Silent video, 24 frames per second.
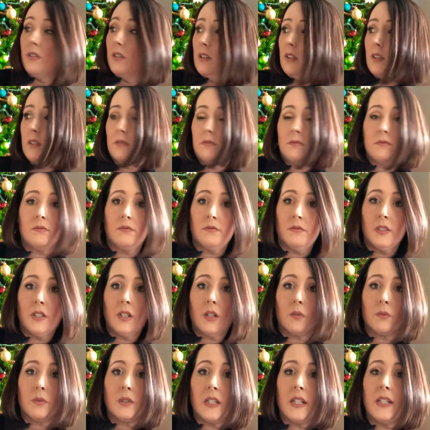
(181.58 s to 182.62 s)
you
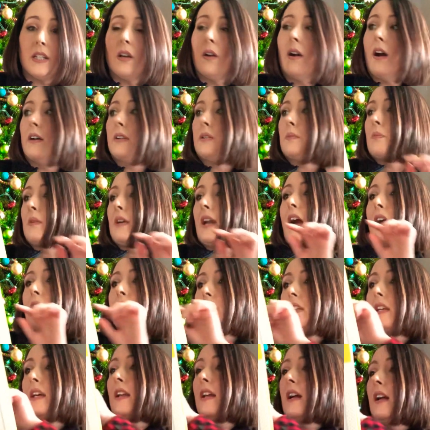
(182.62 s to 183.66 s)
don't really know how to
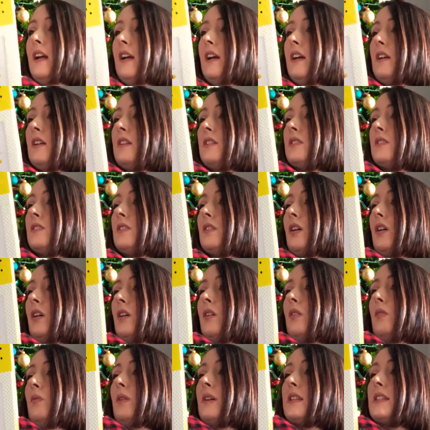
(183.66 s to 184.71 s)
pronounce it.
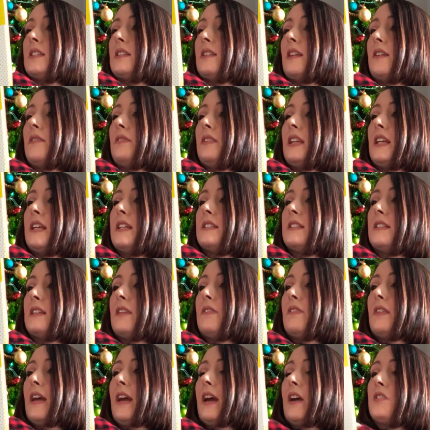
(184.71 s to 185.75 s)
So what's lovely is
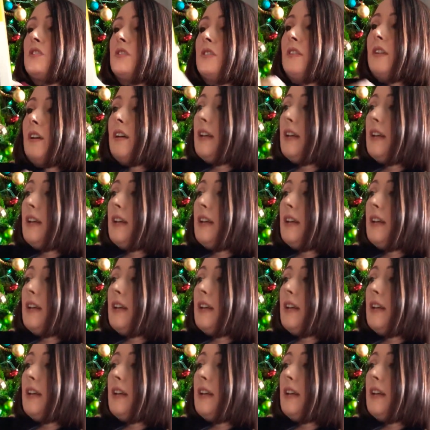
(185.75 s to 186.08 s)
that they actually